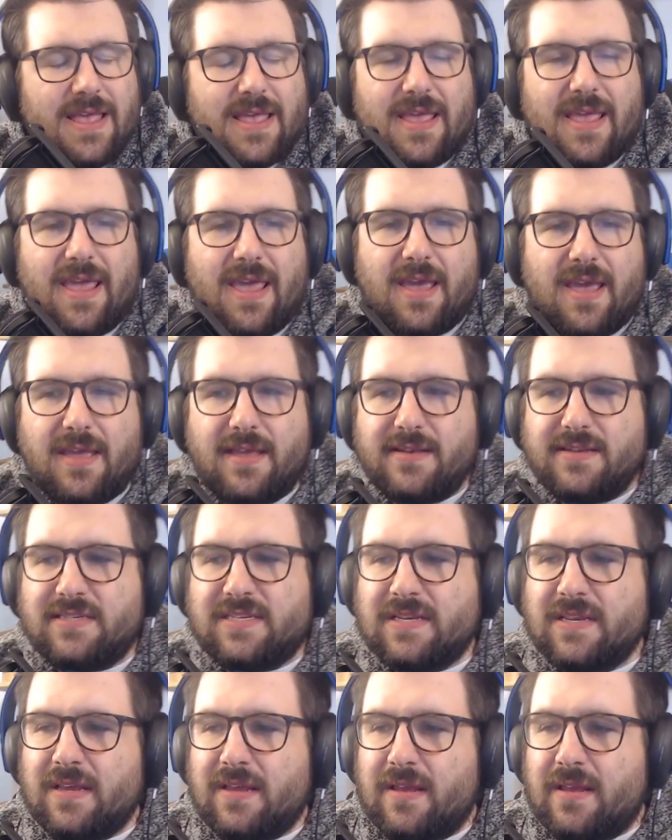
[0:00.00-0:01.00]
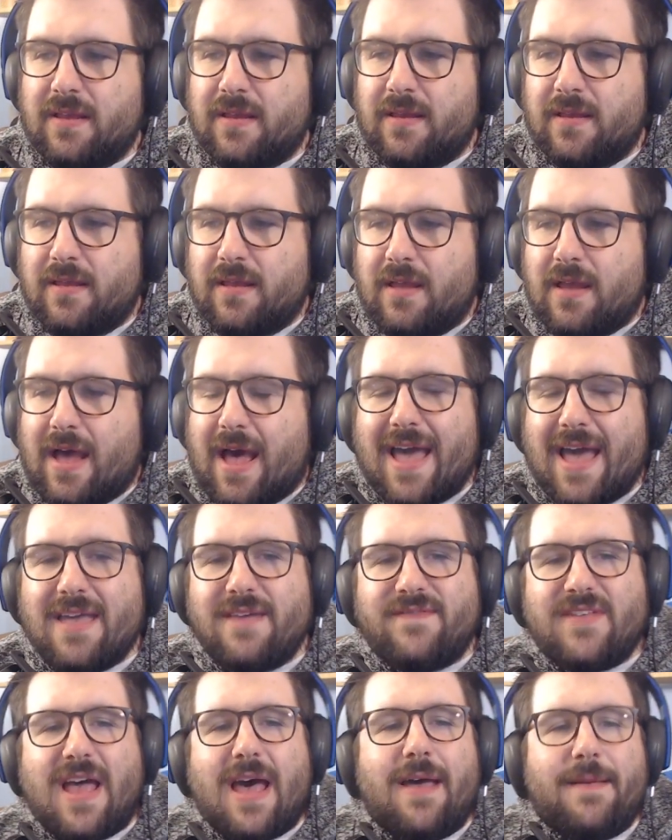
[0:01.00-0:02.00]
and I
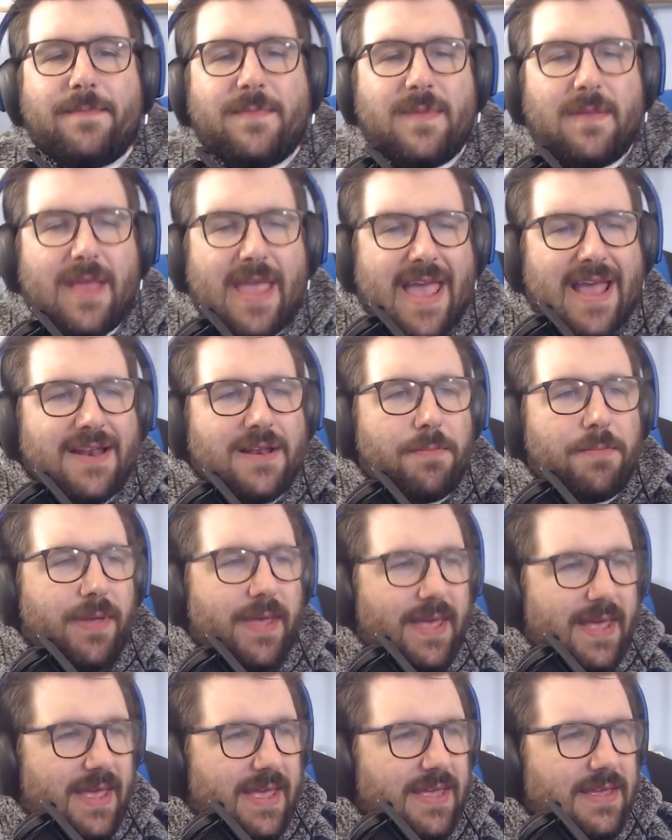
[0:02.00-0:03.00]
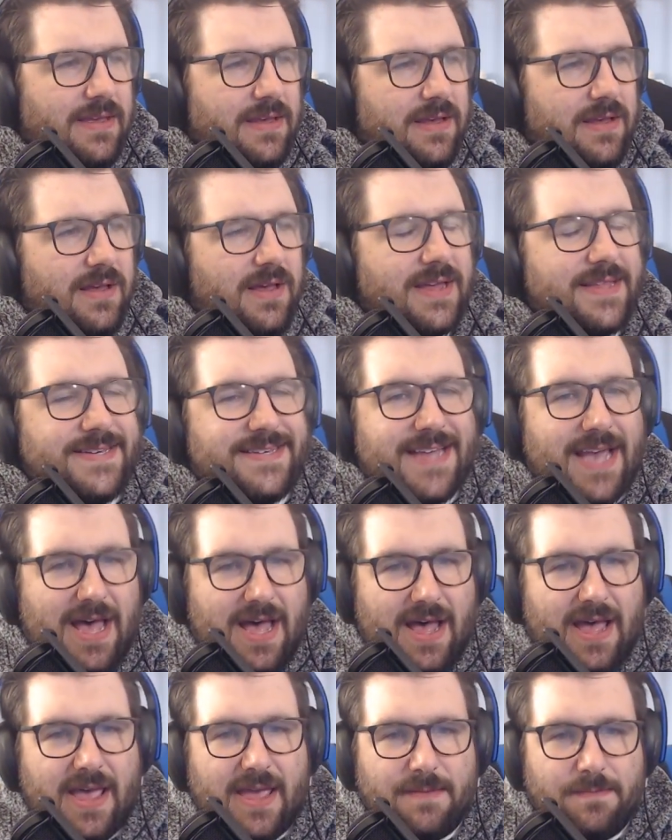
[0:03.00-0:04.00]
have not had to pay a
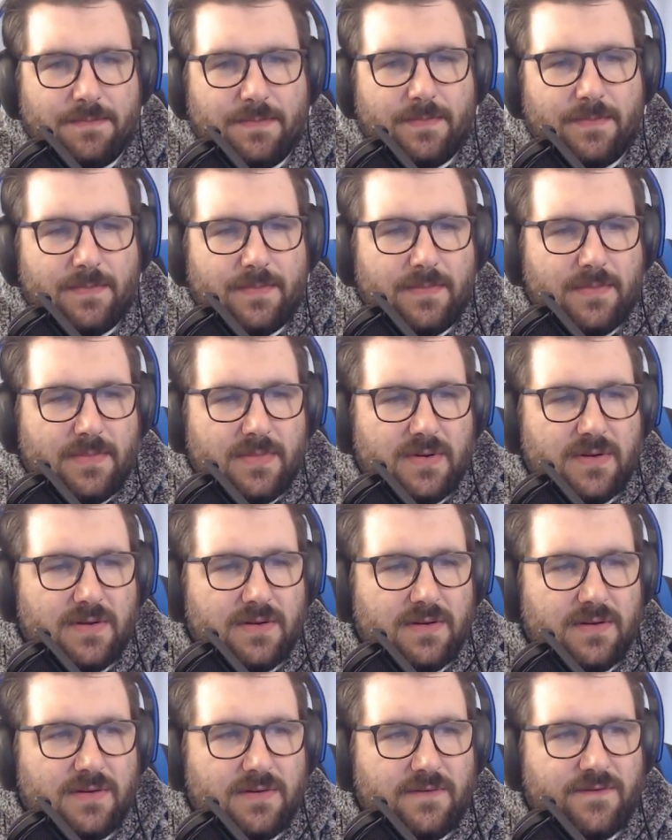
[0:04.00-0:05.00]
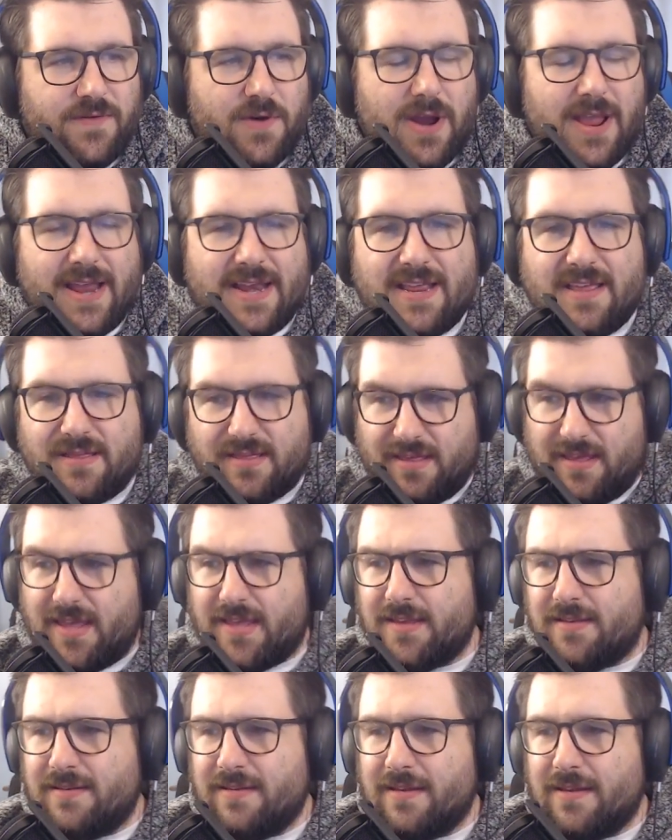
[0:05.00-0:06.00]
dime for anything.